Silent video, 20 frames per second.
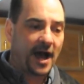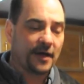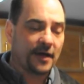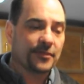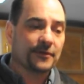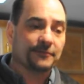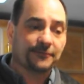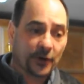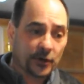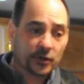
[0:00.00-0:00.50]

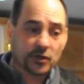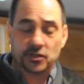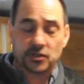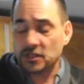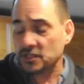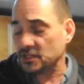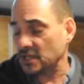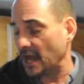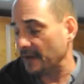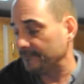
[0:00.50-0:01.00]
The
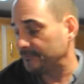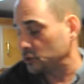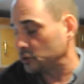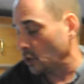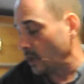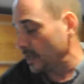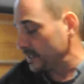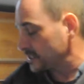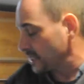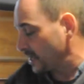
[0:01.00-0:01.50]
furnaces of
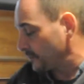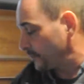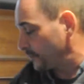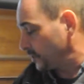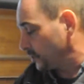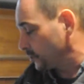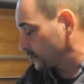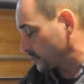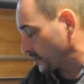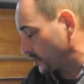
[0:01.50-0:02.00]
choice that we
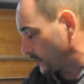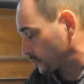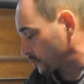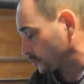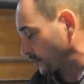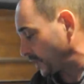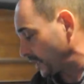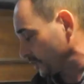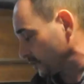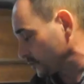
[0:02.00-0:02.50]
use in our
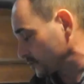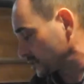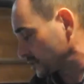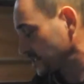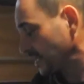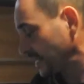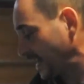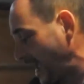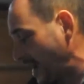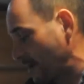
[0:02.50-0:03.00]
trailers
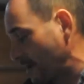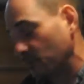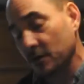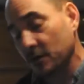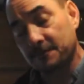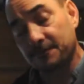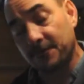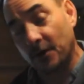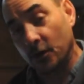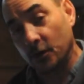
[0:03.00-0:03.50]
is a
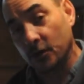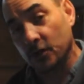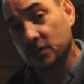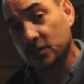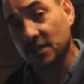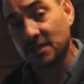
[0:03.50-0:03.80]
Natwood furnace.